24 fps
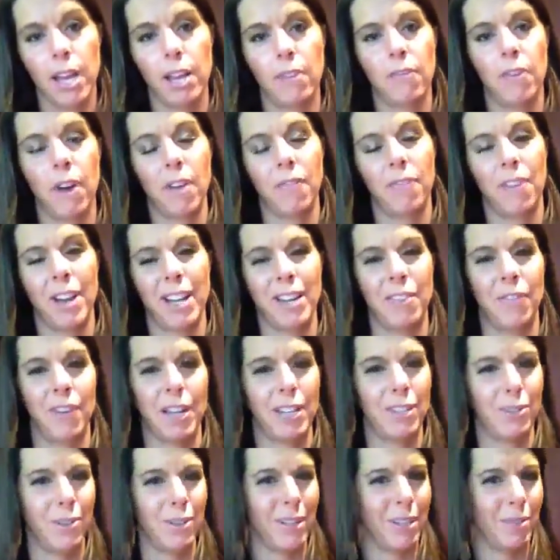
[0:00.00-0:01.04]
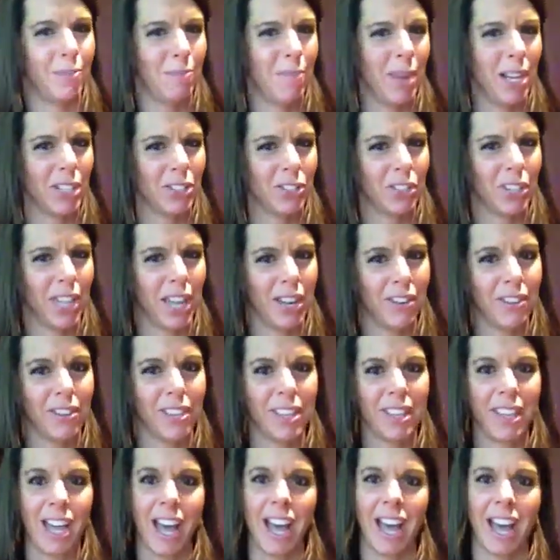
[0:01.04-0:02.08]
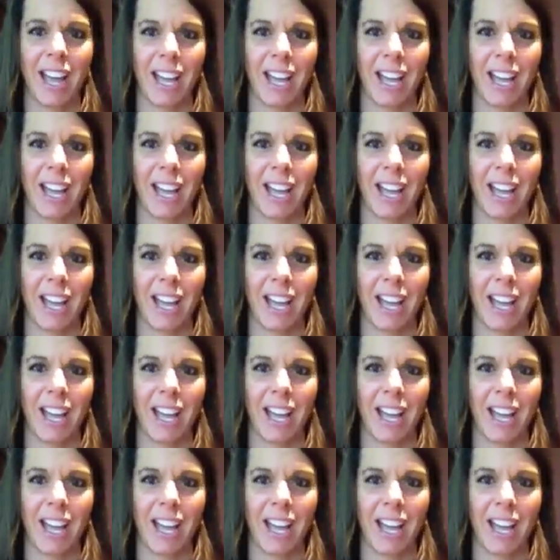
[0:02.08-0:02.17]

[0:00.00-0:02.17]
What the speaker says: If I do it much later than that, I